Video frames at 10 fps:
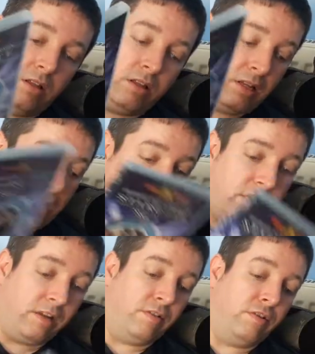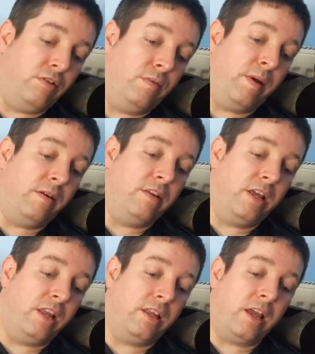And as I say, for
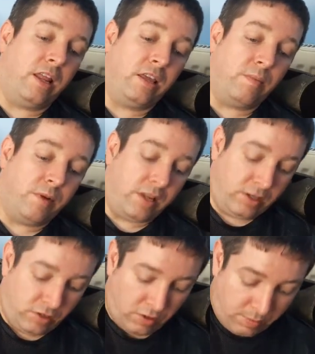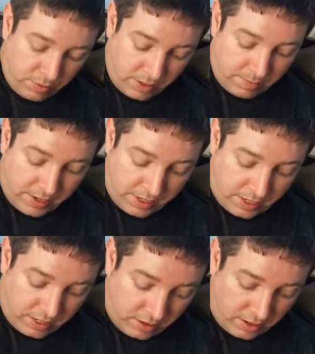£2.10, can I complain? So I'll put them back
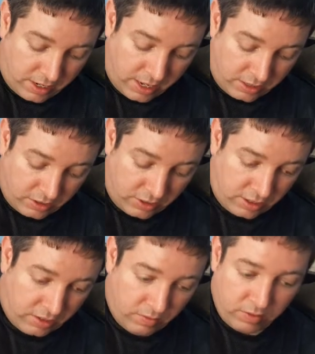in there like that just now.